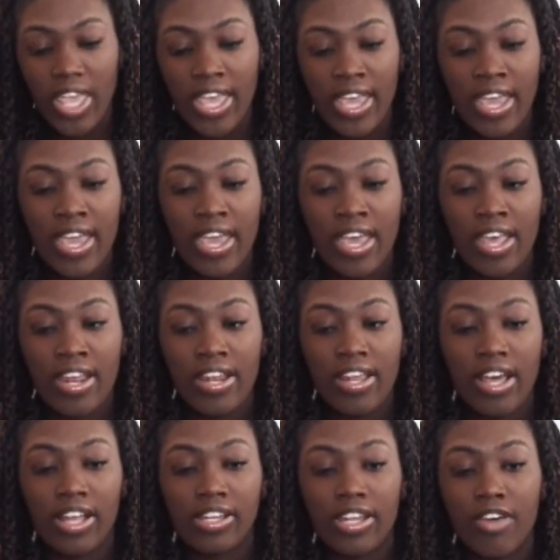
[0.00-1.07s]
And
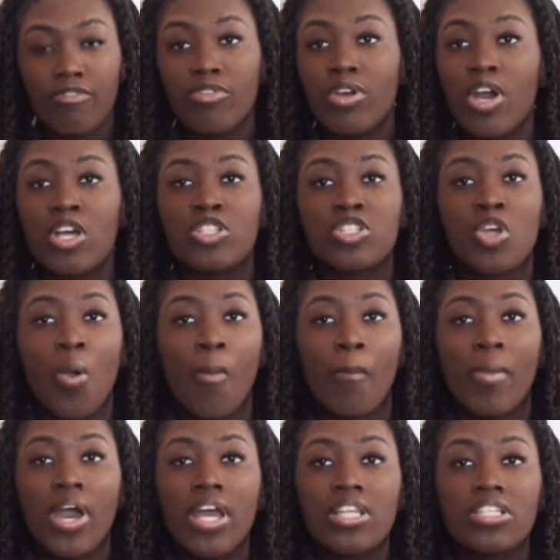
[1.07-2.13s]
I love you guys so
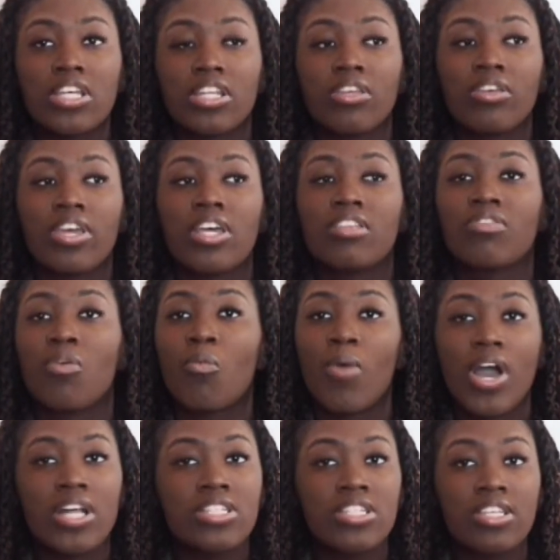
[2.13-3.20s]
much. I thank you guys for
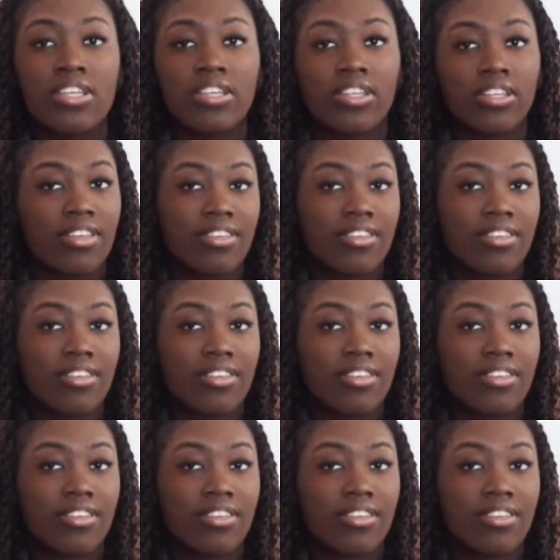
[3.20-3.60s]
watching.